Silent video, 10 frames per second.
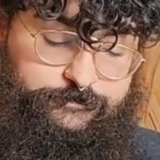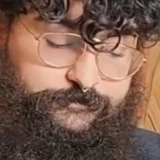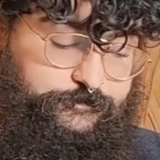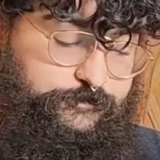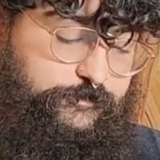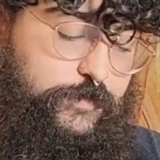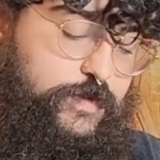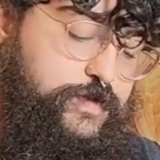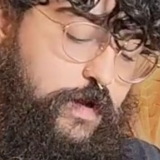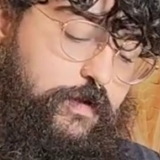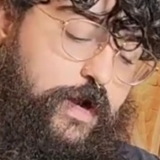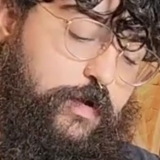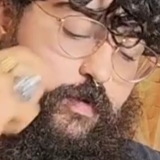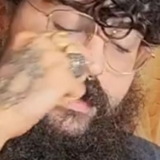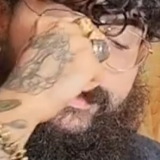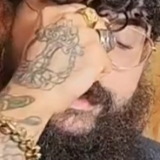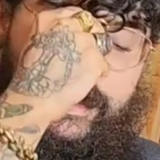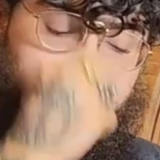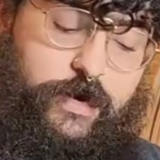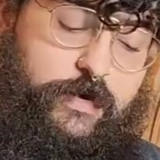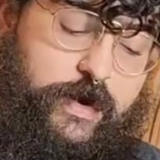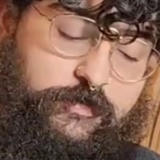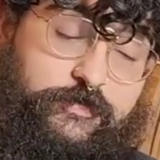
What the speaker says: So I want to tell you how I